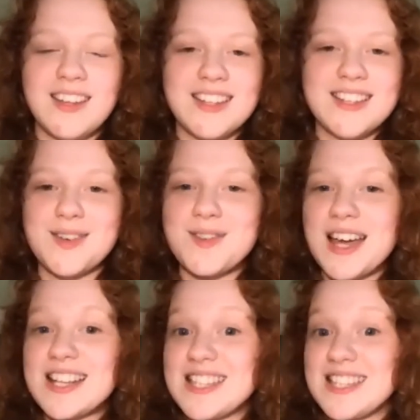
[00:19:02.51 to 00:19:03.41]
So that
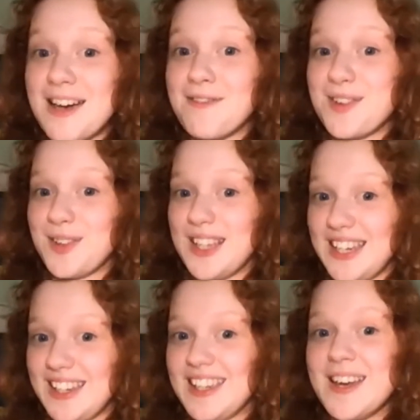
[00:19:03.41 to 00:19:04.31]
is
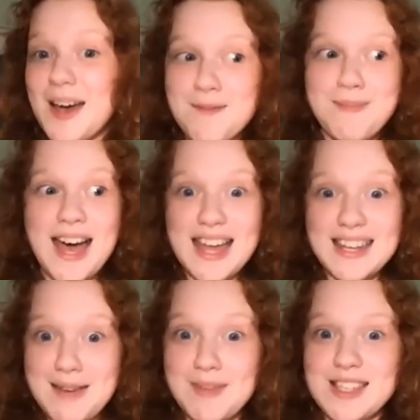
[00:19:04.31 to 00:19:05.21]
definitely a bad
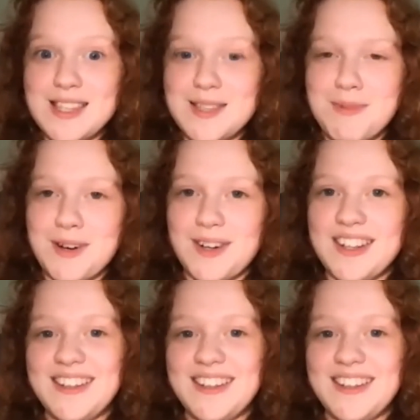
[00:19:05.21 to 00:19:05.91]
nemesis bird.